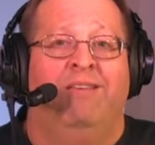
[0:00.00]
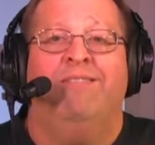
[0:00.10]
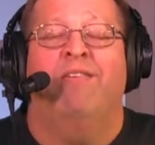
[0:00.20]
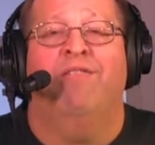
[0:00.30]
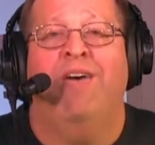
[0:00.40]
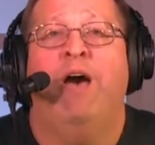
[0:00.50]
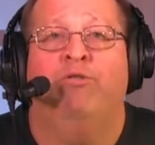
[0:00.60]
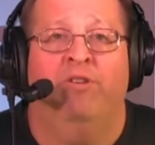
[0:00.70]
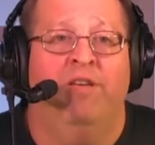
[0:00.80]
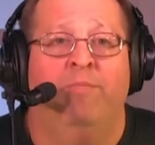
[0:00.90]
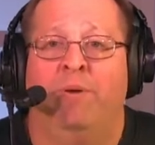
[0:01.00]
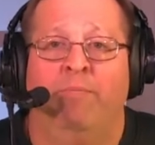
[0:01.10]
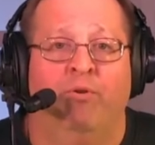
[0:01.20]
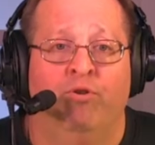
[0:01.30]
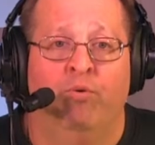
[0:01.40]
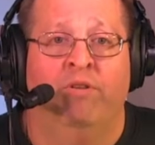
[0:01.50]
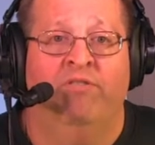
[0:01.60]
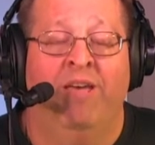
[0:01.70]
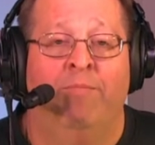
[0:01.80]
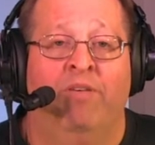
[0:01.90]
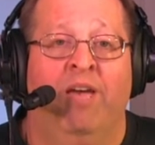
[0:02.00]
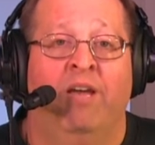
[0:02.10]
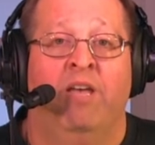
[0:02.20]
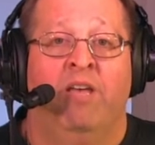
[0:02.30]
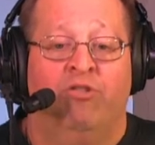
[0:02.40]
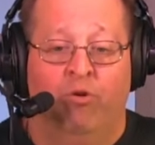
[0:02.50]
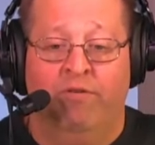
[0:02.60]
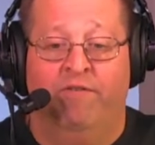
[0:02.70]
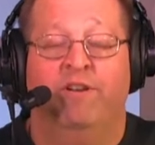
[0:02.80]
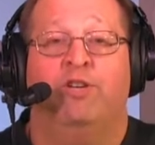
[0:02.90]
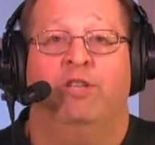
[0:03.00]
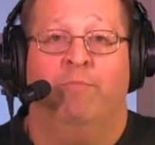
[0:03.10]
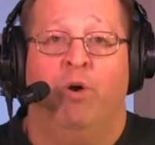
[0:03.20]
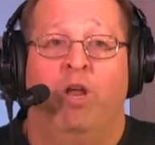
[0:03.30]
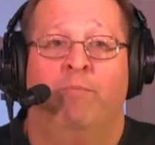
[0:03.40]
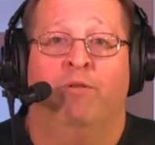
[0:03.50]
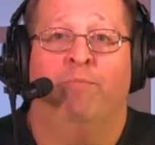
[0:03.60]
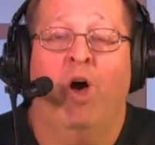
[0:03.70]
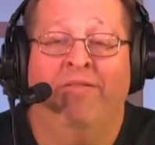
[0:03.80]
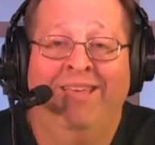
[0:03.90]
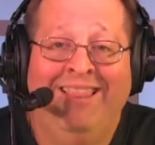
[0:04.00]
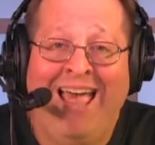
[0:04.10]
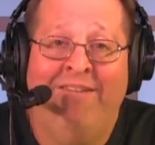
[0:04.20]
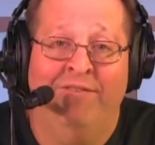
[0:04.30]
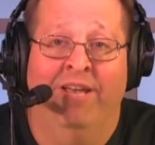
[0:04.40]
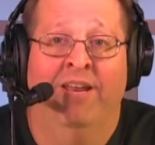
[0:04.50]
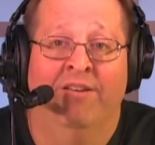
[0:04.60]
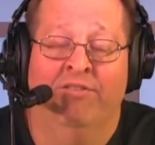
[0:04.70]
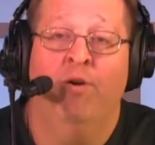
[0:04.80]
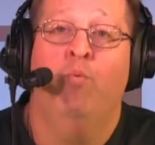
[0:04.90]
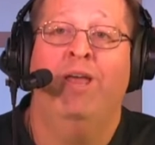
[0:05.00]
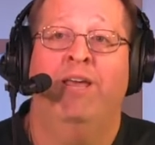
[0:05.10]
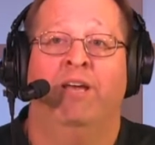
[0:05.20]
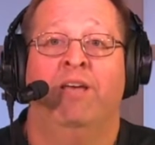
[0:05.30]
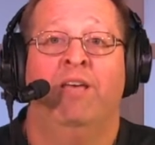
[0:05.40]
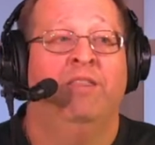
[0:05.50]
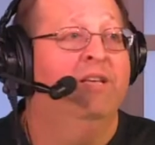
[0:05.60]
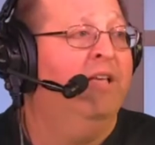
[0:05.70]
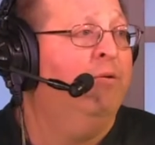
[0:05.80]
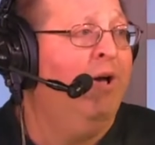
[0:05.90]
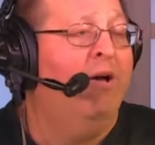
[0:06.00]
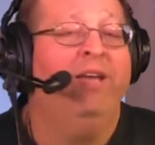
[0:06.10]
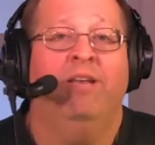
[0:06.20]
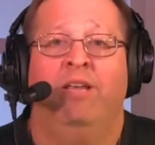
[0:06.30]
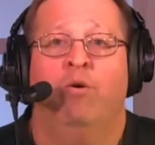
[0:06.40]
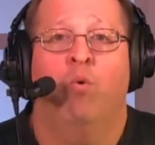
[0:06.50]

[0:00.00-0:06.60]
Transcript: There's 1,000 other people doing the same thing. So the fish at the bottom of the pond, they're laughing at us. They're winning. They're like, wow, I can